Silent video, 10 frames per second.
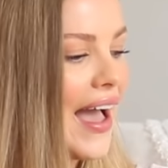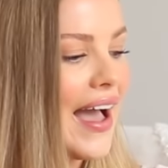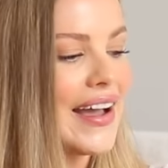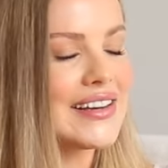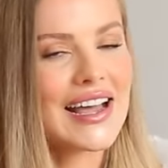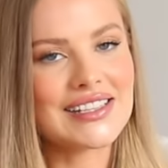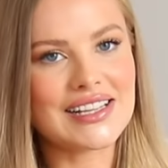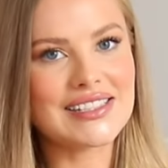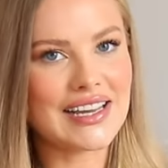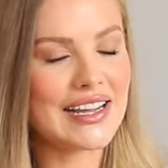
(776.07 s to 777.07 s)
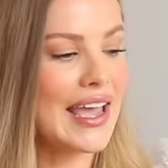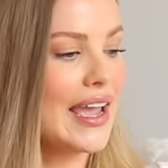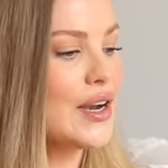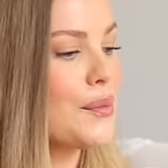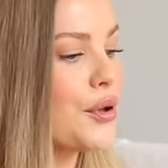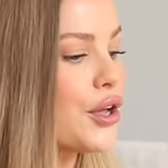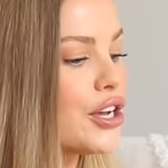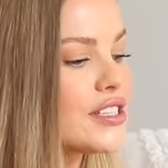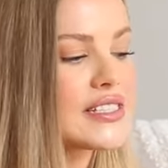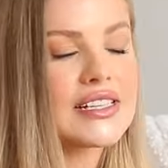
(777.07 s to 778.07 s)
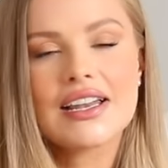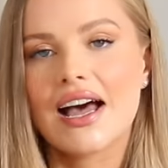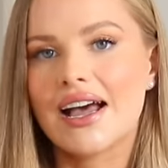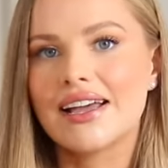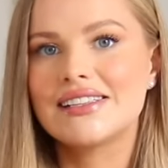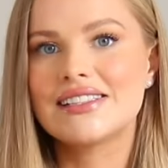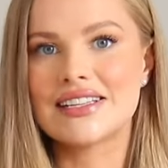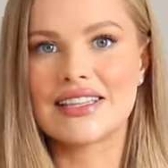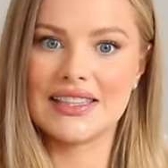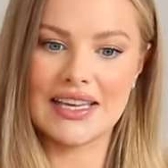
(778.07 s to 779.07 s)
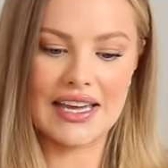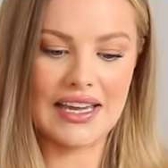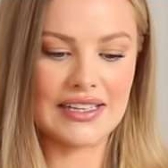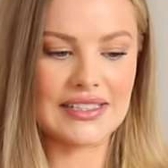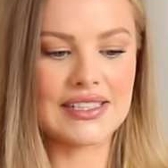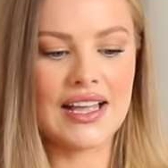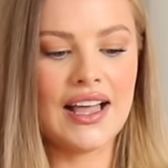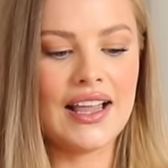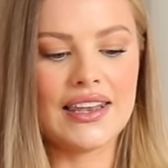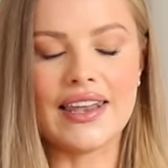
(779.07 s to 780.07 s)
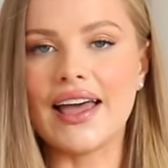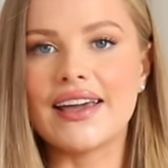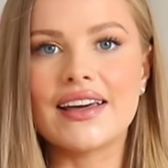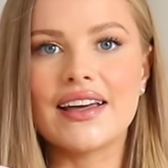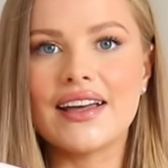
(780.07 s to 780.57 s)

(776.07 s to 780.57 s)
And as I said again, personalized things like